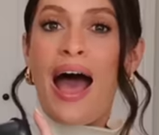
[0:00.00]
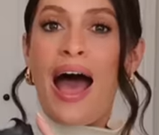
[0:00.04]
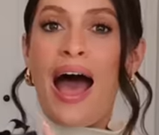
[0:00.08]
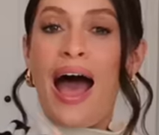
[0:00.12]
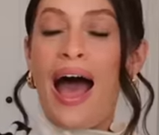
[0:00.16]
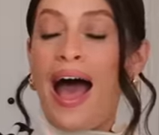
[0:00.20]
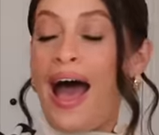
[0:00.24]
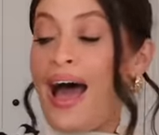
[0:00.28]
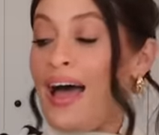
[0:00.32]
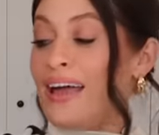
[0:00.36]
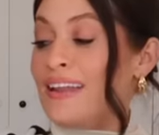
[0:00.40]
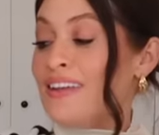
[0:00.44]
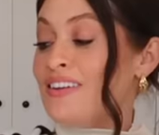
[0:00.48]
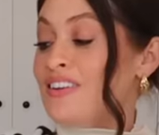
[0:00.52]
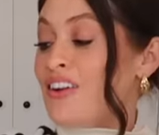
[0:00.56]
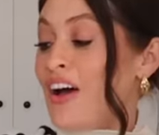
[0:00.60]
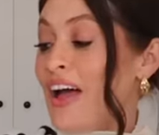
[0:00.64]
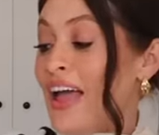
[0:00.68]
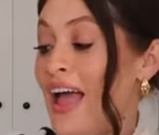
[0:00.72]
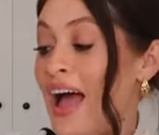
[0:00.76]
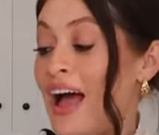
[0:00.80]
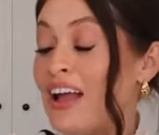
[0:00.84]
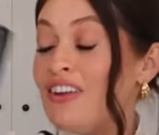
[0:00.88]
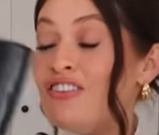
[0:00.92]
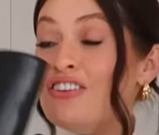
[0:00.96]
And I
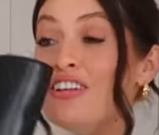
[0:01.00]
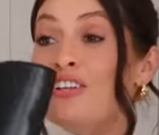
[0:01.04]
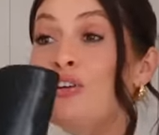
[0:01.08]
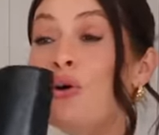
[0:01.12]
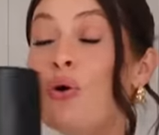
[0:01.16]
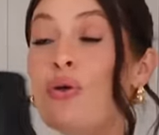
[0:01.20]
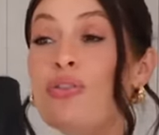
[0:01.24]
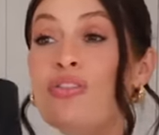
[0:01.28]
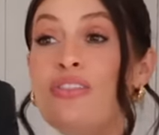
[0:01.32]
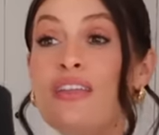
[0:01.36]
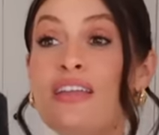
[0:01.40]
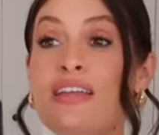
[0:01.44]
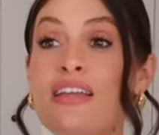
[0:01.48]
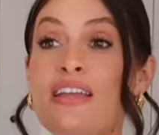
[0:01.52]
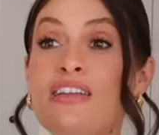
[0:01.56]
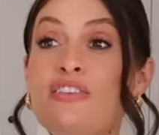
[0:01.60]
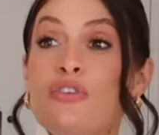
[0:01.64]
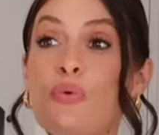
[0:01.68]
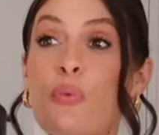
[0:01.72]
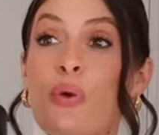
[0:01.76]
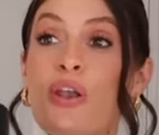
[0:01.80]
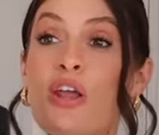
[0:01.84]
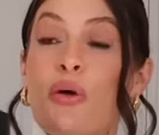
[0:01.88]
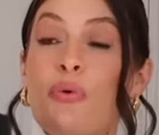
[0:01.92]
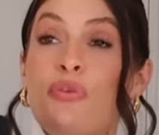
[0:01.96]
actually got these
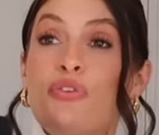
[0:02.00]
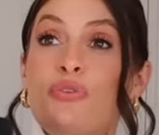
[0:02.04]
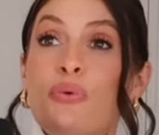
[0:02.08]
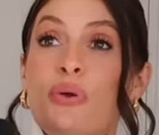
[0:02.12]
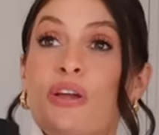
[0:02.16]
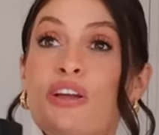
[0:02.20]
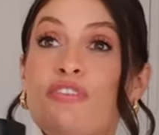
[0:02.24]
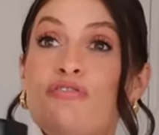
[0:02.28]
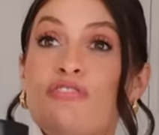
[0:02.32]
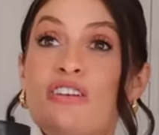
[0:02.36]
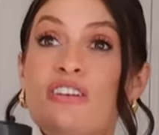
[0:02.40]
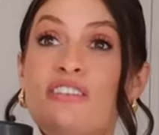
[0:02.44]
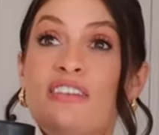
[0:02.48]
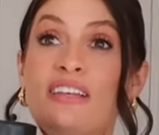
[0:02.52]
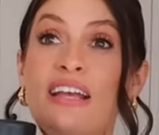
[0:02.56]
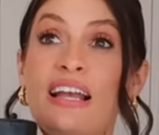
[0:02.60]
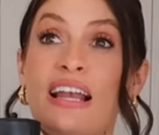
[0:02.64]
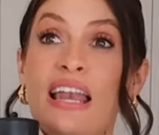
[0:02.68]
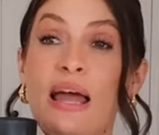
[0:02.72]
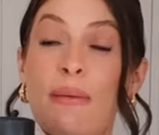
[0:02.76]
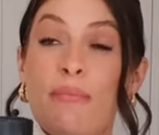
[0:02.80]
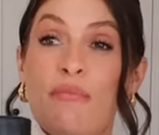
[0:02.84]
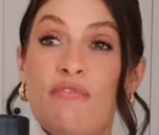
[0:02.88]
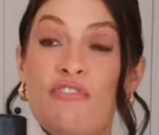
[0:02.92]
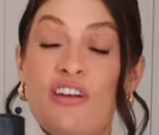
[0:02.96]
when I was doing a recent
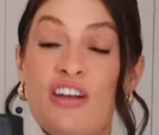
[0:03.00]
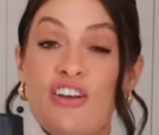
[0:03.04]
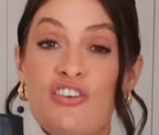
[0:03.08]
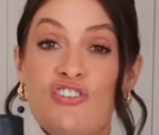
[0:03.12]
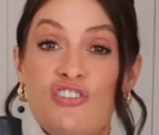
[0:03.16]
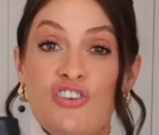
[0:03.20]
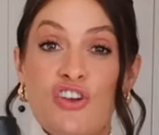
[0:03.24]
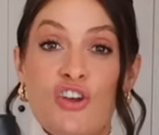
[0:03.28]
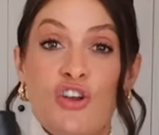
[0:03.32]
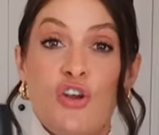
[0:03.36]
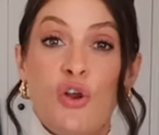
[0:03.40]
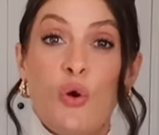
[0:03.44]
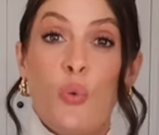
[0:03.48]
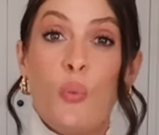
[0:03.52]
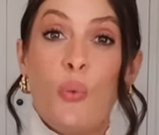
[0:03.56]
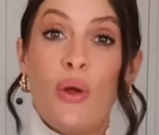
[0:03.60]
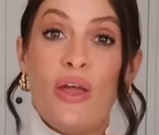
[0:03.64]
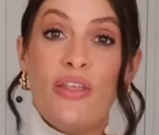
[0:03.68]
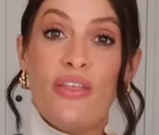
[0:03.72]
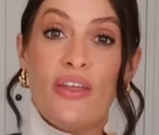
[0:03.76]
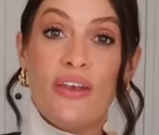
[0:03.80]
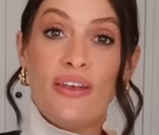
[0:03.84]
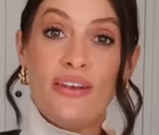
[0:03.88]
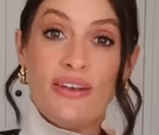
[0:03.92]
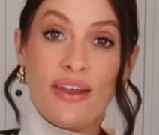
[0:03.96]
collaboration
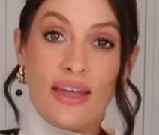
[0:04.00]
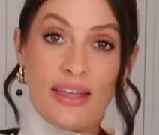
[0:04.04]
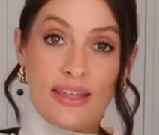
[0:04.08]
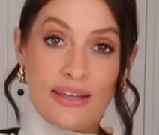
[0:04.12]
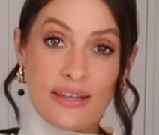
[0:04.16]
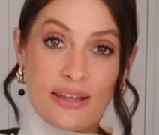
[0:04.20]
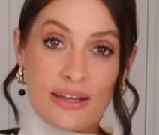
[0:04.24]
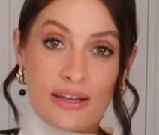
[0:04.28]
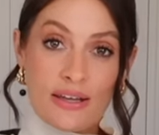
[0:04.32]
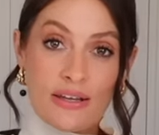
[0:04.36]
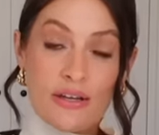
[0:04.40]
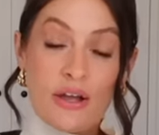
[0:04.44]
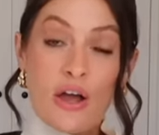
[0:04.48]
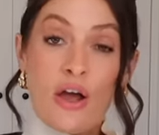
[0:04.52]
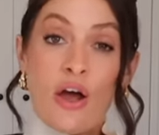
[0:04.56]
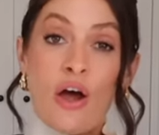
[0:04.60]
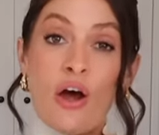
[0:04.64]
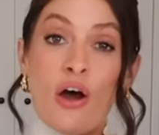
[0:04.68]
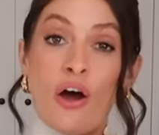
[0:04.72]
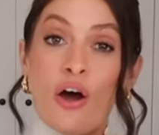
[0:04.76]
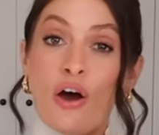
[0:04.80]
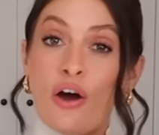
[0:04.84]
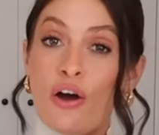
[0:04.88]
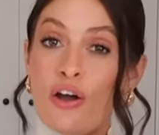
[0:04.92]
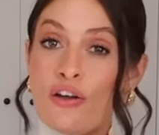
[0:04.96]
with Naked
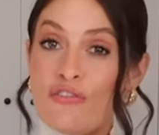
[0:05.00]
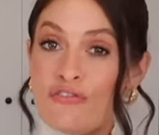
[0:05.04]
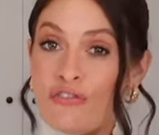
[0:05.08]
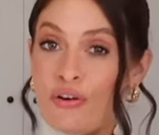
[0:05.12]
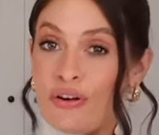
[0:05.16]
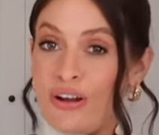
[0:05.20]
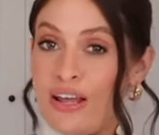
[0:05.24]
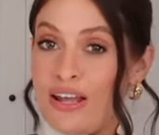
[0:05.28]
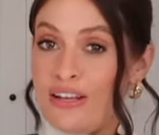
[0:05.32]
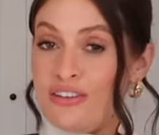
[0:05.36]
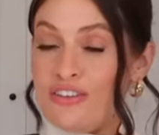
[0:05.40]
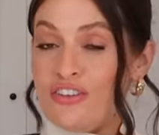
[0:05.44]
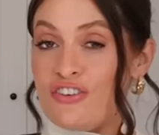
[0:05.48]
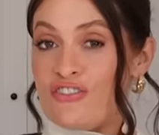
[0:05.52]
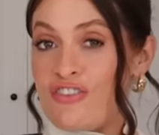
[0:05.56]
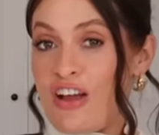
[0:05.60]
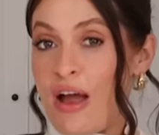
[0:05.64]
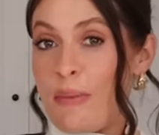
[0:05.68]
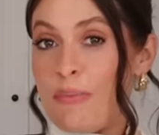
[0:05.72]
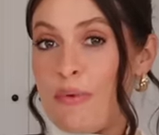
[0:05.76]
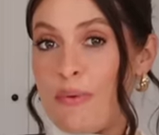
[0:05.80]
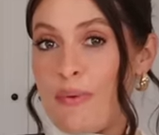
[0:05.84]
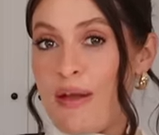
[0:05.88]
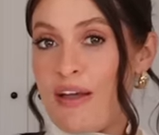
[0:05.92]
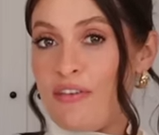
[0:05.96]
over on
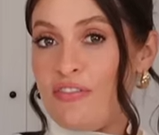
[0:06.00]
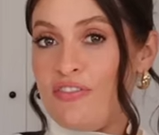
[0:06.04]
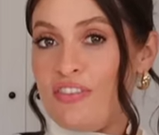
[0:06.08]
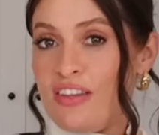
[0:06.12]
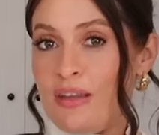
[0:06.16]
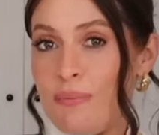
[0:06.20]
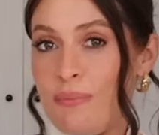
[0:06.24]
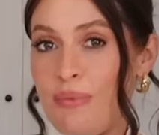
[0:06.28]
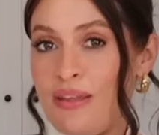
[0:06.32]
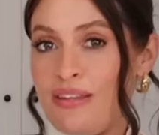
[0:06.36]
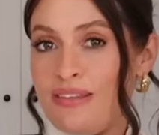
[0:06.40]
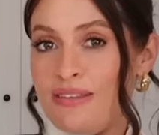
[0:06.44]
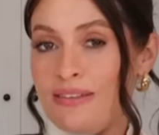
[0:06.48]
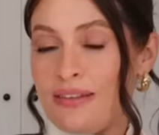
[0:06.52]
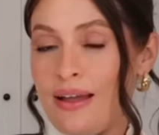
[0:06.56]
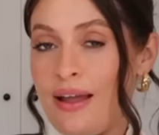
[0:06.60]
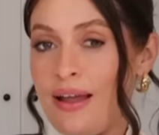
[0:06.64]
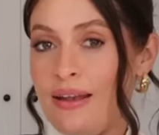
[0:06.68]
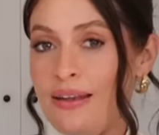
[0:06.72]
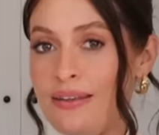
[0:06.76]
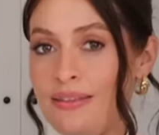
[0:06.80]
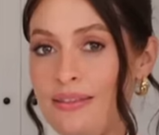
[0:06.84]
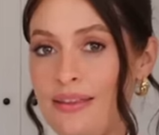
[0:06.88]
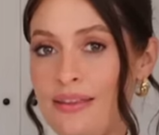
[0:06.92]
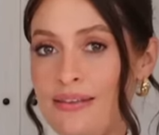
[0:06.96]
Instagram. You may have seen me
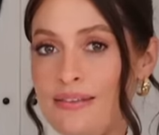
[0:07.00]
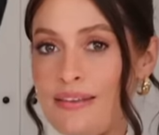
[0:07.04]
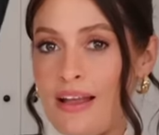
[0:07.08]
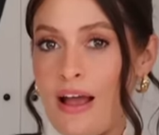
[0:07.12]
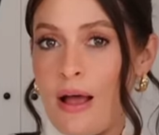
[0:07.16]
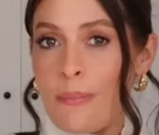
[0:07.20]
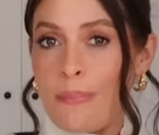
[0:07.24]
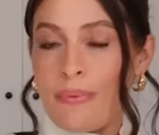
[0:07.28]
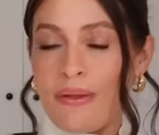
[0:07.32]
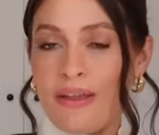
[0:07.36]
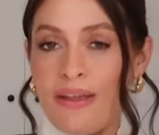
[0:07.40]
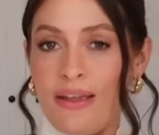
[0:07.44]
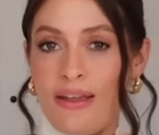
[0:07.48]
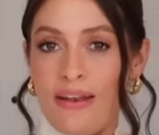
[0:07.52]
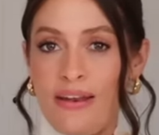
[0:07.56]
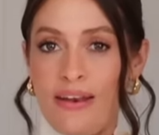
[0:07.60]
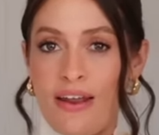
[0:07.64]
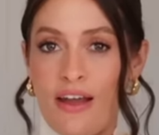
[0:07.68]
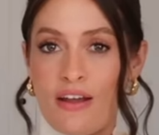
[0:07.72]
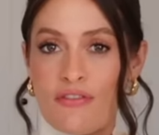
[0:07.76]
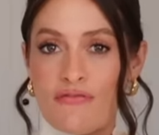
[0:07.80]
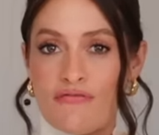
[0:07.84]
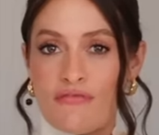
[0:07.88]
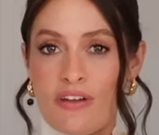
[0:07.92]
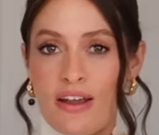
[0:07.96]
styling these up in
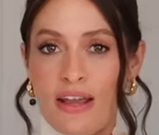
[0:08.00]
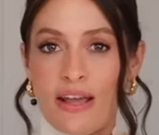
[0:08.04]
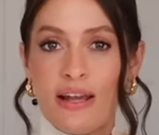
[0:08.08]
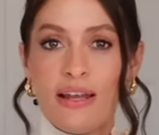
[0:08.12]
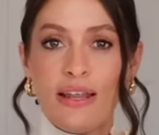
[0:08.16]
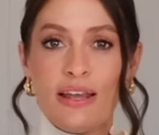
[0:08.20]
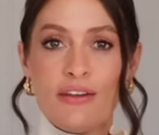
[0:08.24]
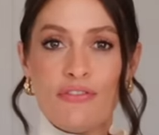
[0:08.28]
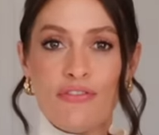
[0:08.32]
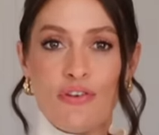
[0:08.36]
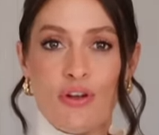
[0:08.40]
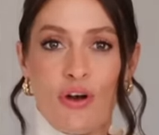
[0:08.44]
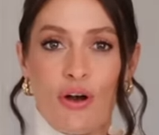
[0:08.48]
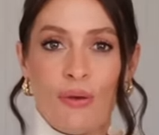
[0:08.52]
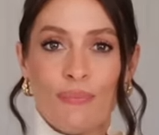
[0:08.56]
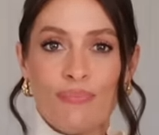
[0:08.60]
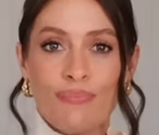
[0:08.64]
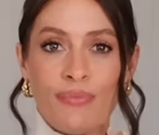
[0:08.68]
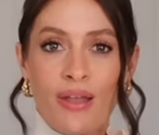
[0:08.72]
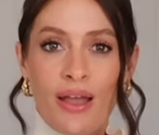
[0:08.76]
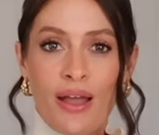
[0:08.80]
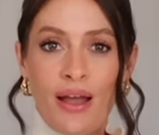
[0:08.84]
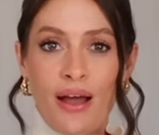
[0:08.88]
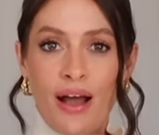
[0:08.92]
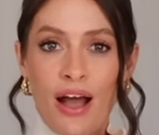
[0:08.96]
a reel. If not,
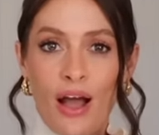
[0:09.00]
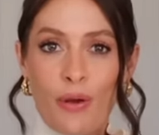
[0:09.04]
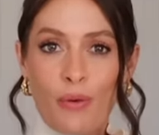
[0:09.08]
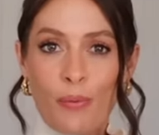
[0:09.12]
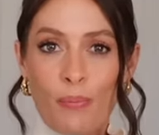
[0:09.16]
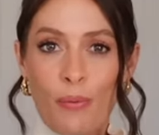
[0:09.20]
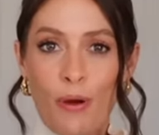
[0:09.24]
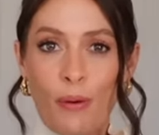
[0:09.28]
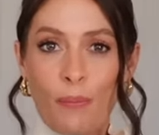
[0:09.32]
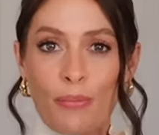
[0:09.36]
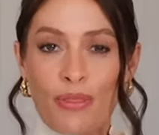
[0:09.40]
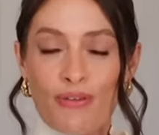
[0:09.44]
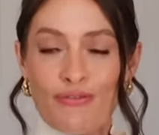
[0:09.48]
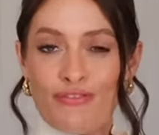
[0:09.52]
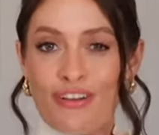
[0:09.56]
I will pop the